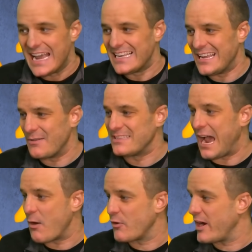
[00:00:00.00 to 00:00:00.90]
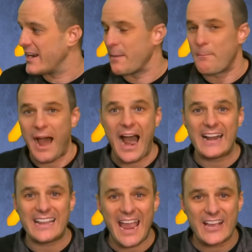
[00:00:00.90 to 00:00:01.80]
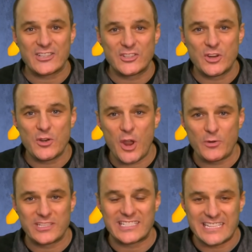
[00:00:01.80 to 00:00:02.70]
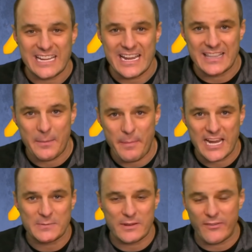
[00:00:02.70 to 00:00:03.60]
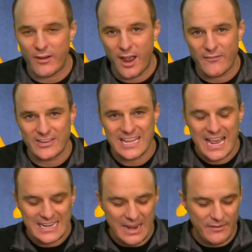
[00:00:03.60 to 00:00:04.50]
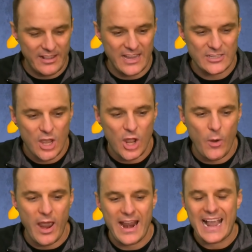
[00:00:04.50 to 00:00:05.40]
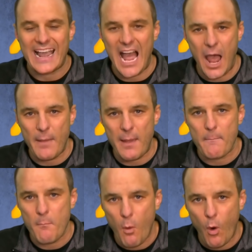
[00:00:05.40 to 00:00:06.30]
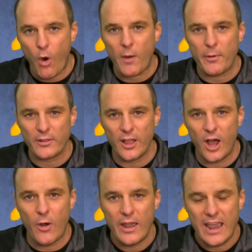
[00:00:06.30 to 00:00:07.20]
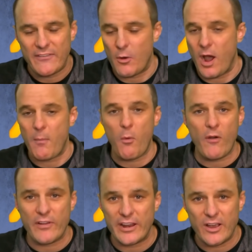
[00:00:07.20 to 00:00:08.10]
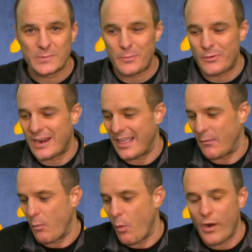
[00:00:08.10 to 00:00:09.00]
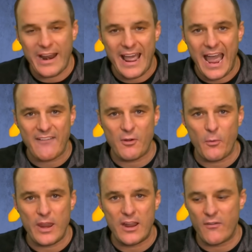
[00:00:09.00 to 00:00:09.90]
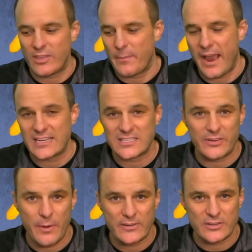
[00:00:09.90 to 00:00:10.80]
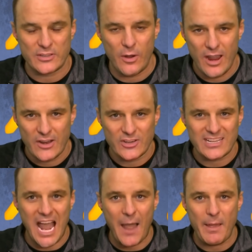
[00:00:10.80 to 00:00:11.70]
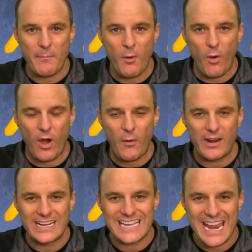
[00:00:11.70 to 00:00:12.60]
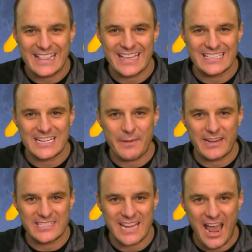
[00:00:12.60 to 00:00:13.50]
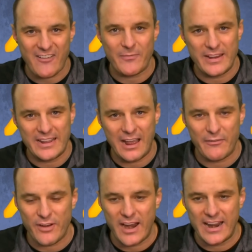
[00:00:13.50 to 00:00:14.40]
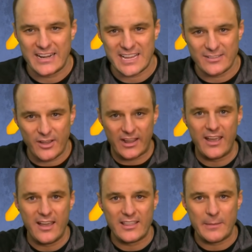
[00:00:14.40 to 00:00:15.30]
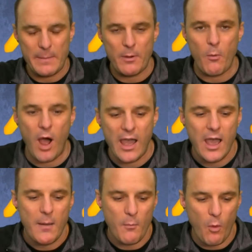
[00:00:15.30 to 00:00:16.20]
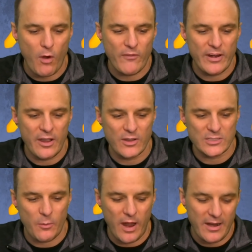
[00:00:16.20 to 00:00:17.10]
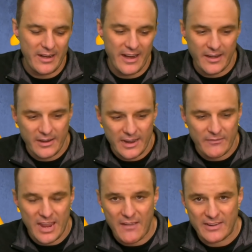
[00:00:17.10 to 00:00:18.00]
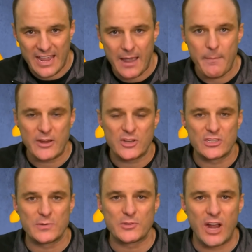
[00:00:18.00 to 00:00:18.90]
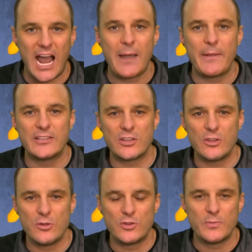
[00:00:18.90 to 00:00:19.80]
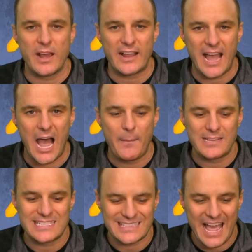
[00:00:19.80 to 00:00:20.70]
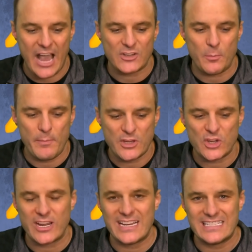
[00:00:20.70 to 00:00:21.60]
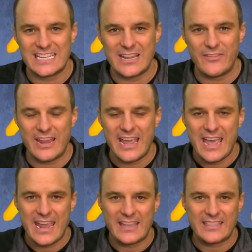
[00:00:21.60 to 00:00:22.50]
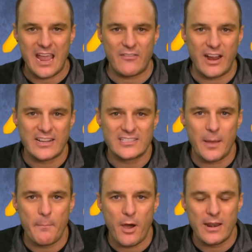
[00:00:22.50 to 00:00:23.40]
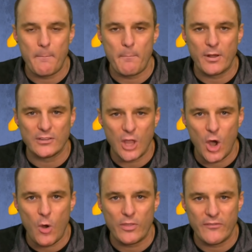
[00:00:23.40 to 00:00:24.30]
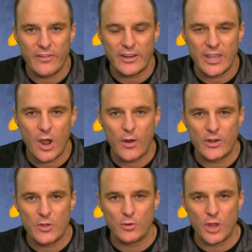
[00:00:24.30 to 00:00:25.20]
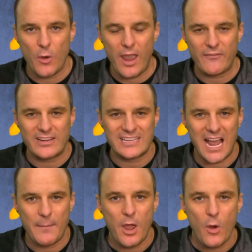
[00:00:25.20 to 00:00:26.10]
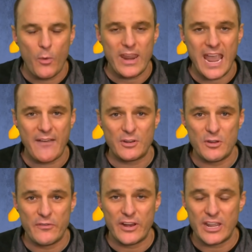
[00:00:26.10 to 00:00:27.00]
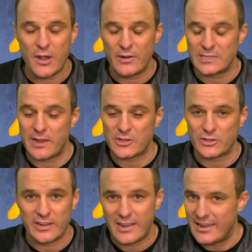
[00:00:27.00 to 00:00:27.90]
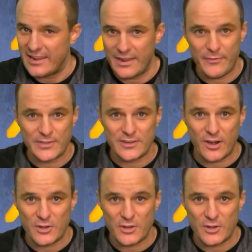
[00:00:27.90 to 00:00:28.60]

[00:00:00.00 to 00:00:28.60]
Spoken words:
downgraded to Podcast Studio C in the basement of our office. Nevertheless, go ahead, comment more below. If you want more videos, I've been putting out like 1.5 a week over the past 3 weeks or so. Just comment more. I want to take this into my staff meeting on Friday and say, look, the people want more videos. And while you're here, if you haven't yet, make sure you subscribe. It's youtube.com/MichiganTV. Hit that red sub button below the video and you will know every time we have a new video, and especially if we start